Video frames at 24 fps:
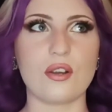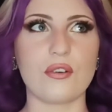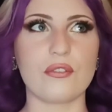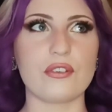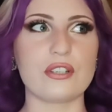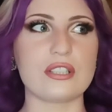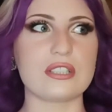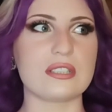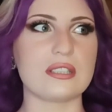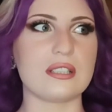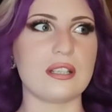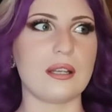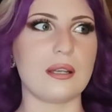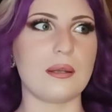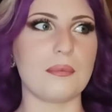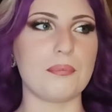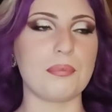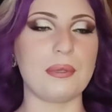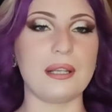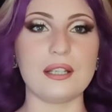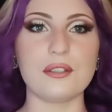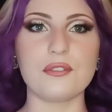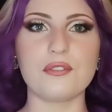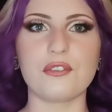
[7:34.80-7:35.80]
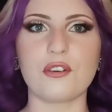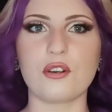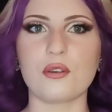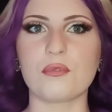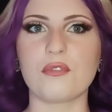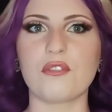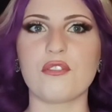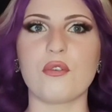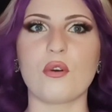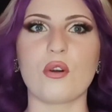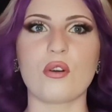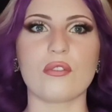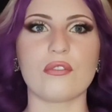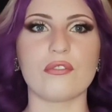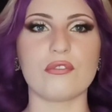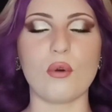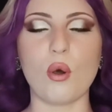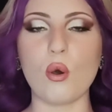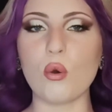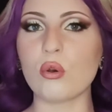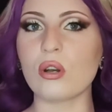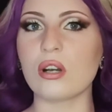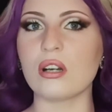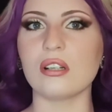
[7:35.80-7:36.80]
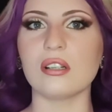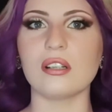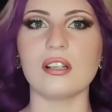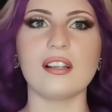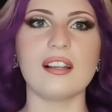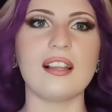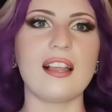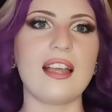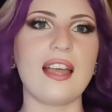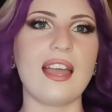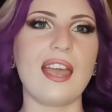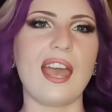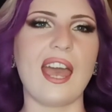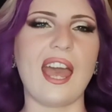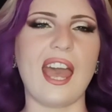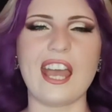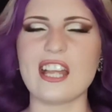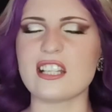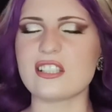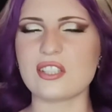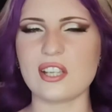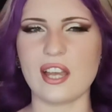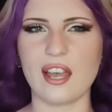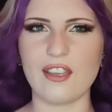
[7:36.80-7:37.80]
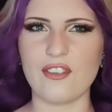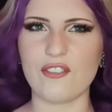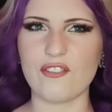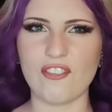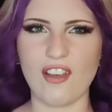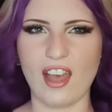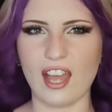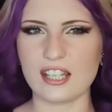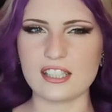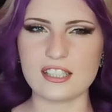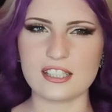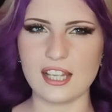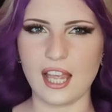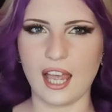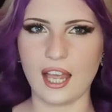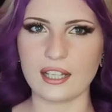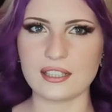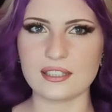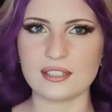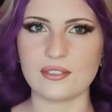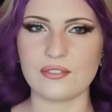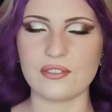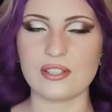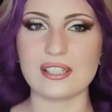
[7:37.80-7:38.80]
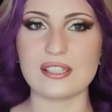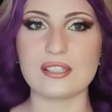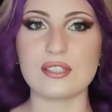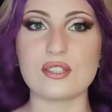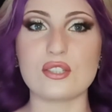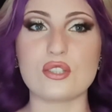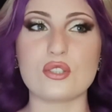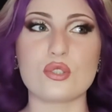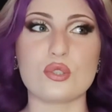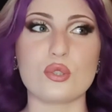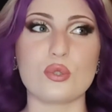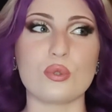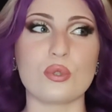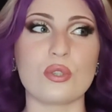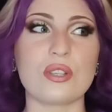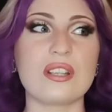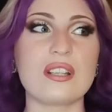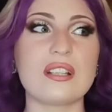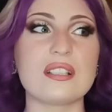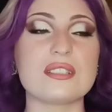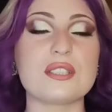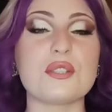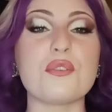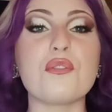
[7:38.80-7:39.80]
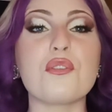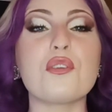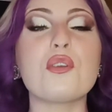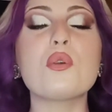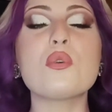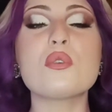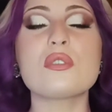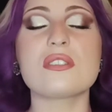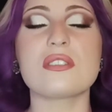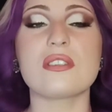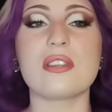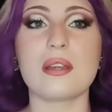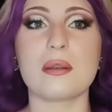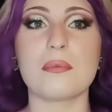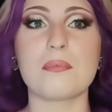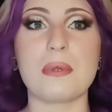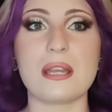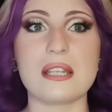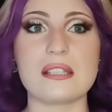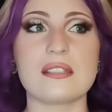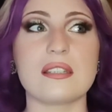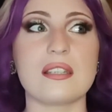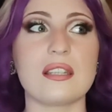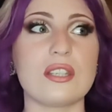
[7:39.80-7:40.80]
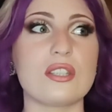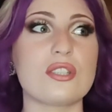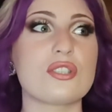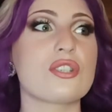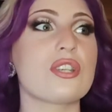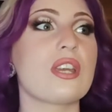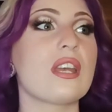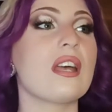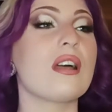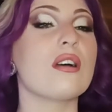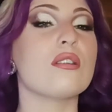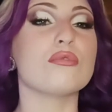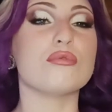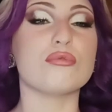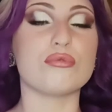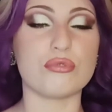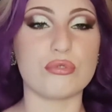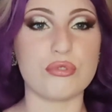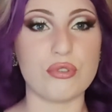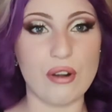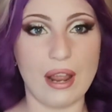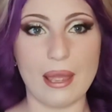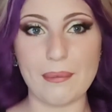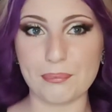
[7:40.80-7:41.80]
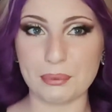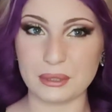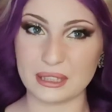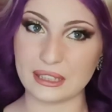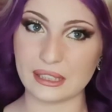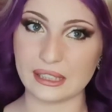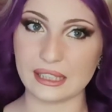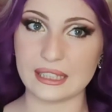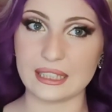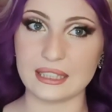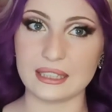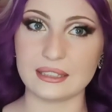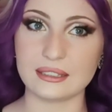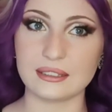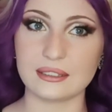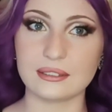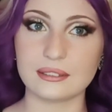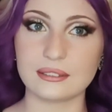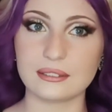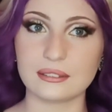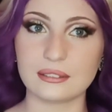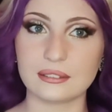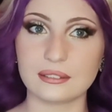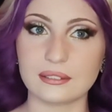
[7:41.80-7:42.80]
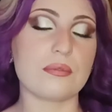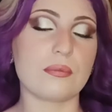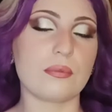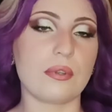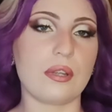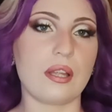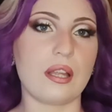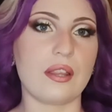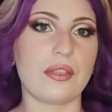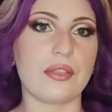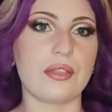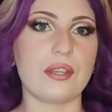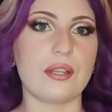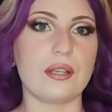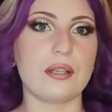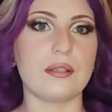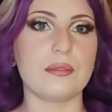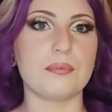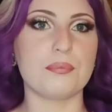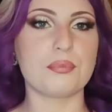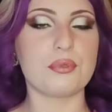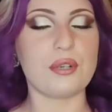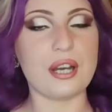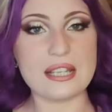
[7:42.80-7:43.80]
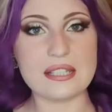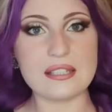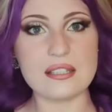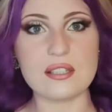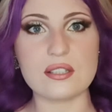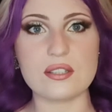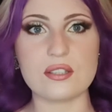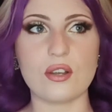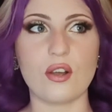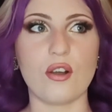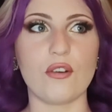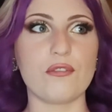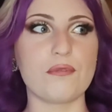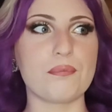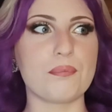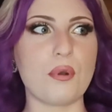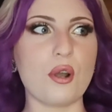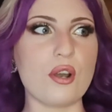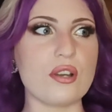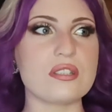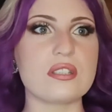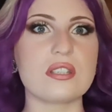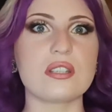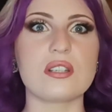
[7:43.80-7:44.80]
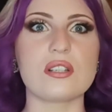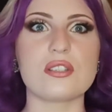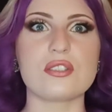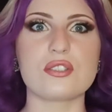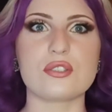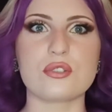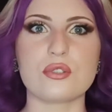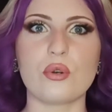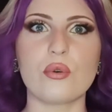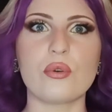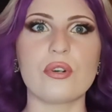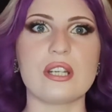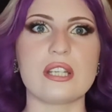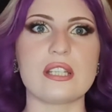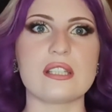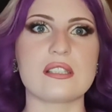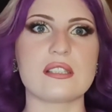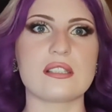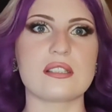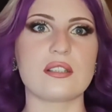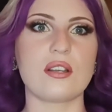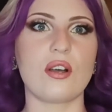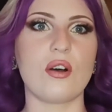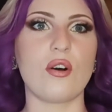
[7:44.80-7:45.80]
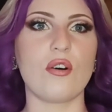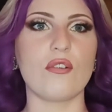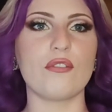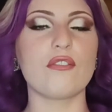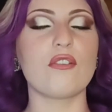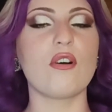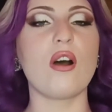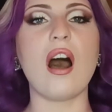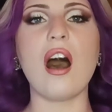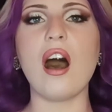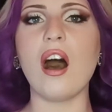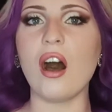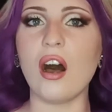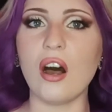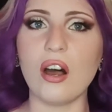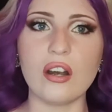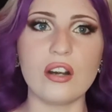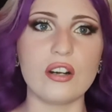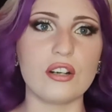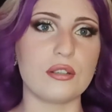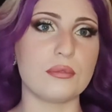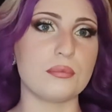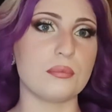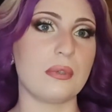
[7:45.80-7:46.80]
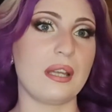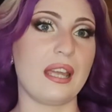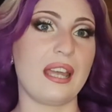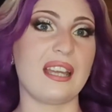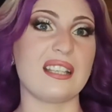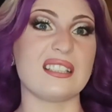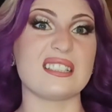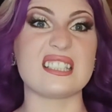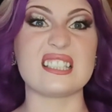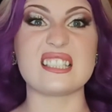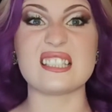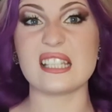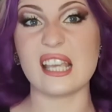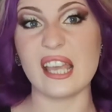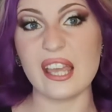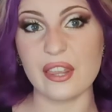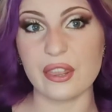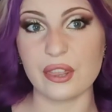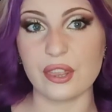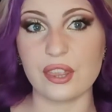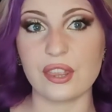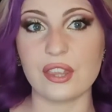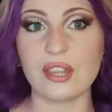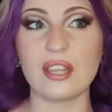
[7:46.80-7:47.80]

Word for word: offered a platform for vocal anti-vax activists to diffuse their message rapidly. And the presence of personal stories of harm and death